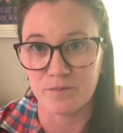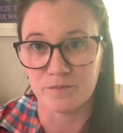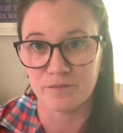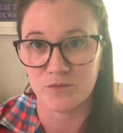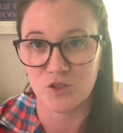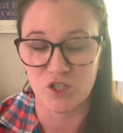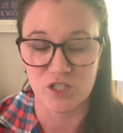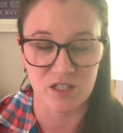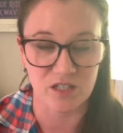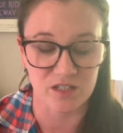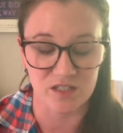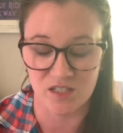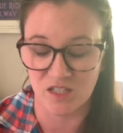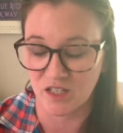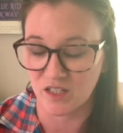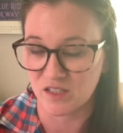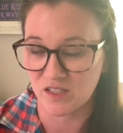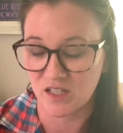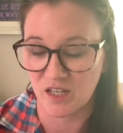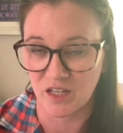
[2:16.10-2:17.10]
just because
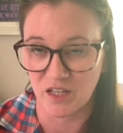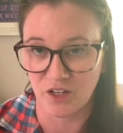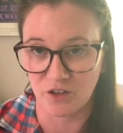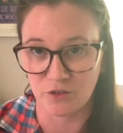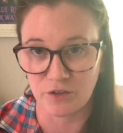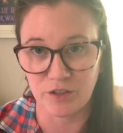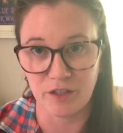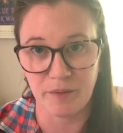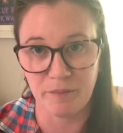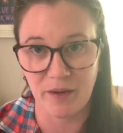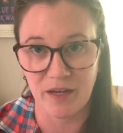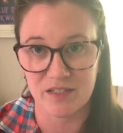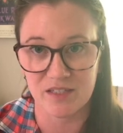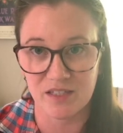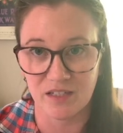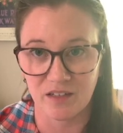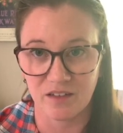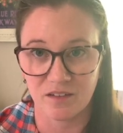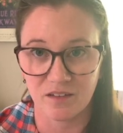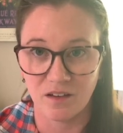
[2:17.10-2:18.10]
things can get really
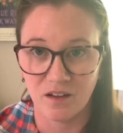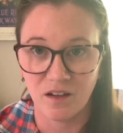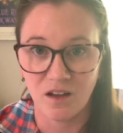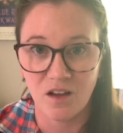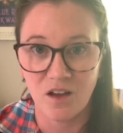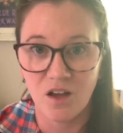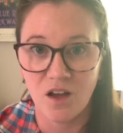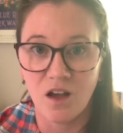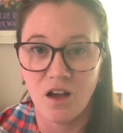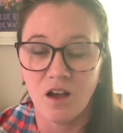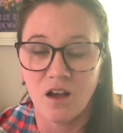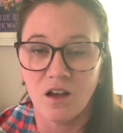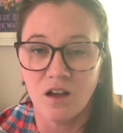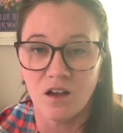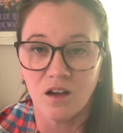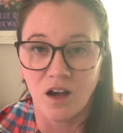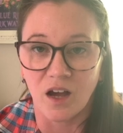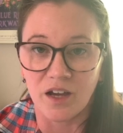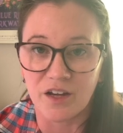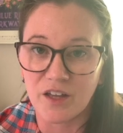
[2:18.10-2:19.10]
messy.
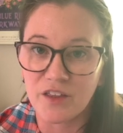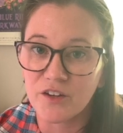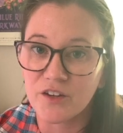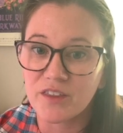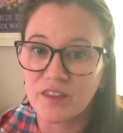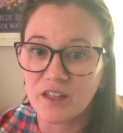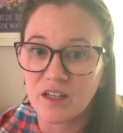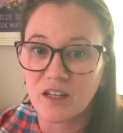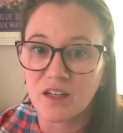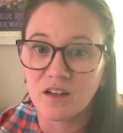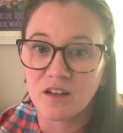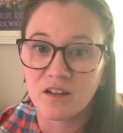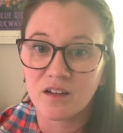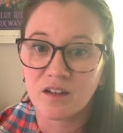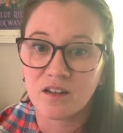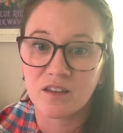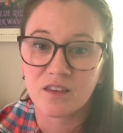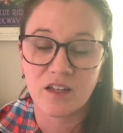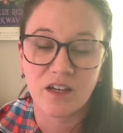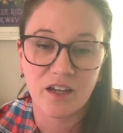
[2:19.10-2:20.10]
Another thing
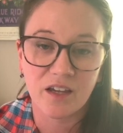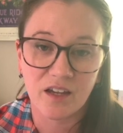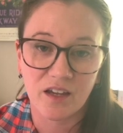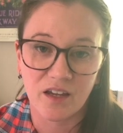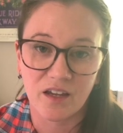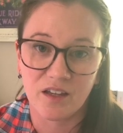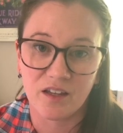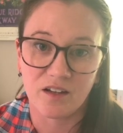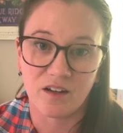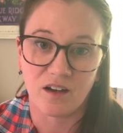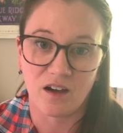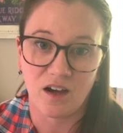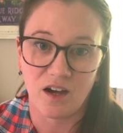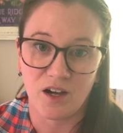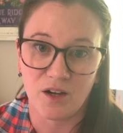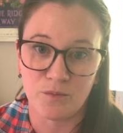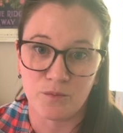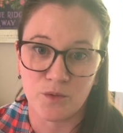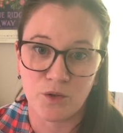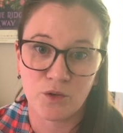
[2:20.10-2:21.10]
that can
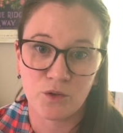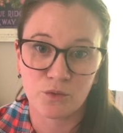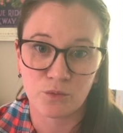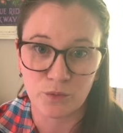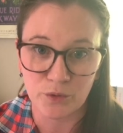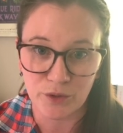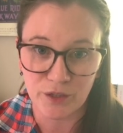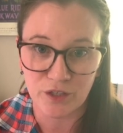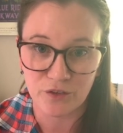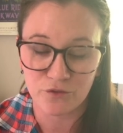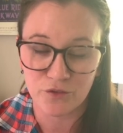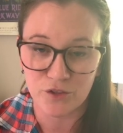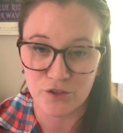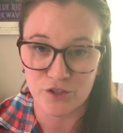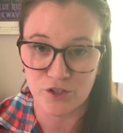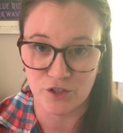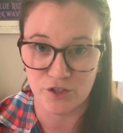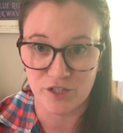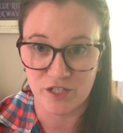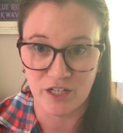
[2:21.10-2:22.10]
really confuse
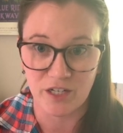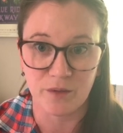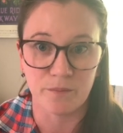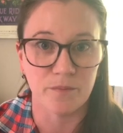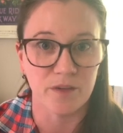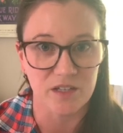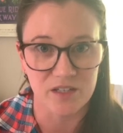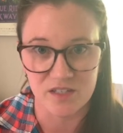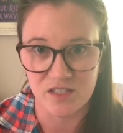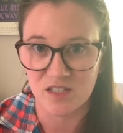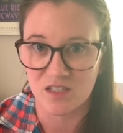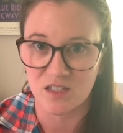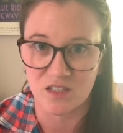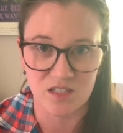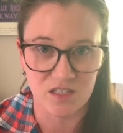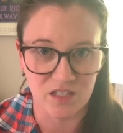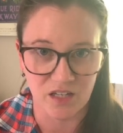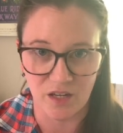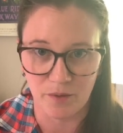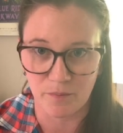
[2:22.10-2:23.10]
your team is the
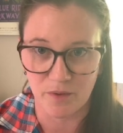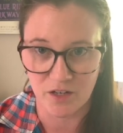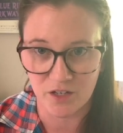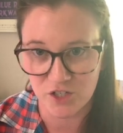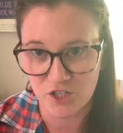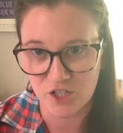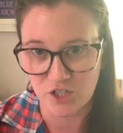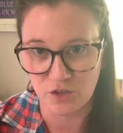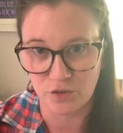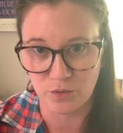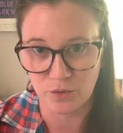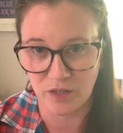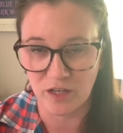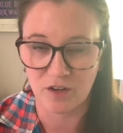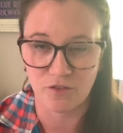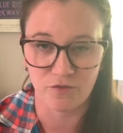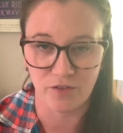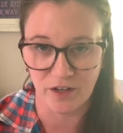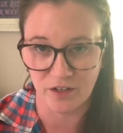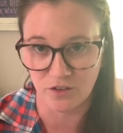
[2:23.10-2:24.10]
same issue, like
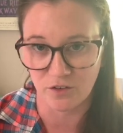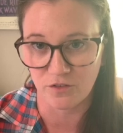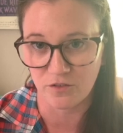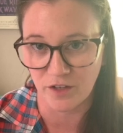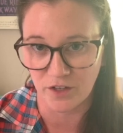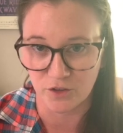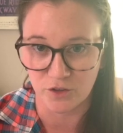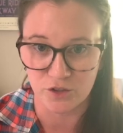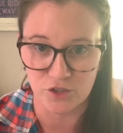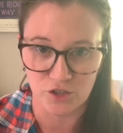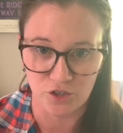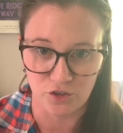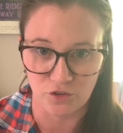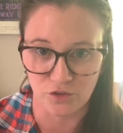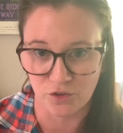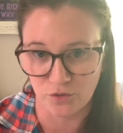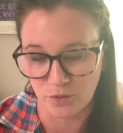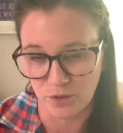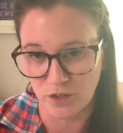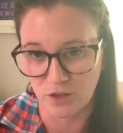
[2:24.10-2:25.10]
final 2,
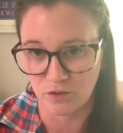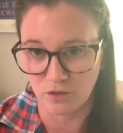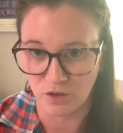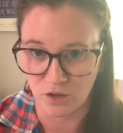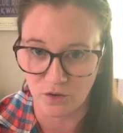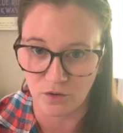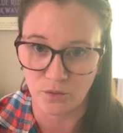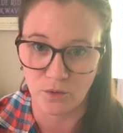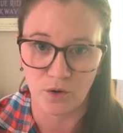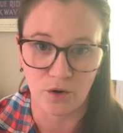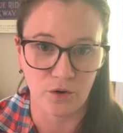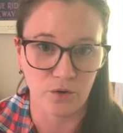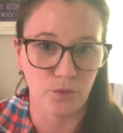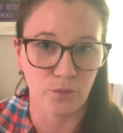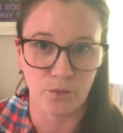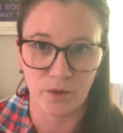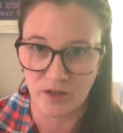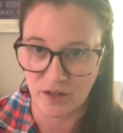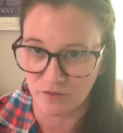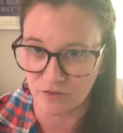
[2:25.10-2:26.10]
3 logo,
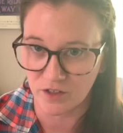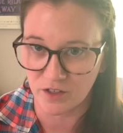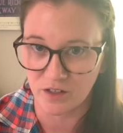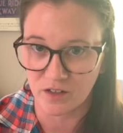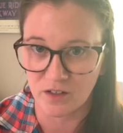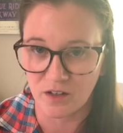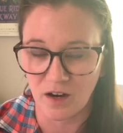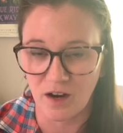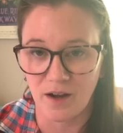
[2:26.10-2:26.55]
whatever.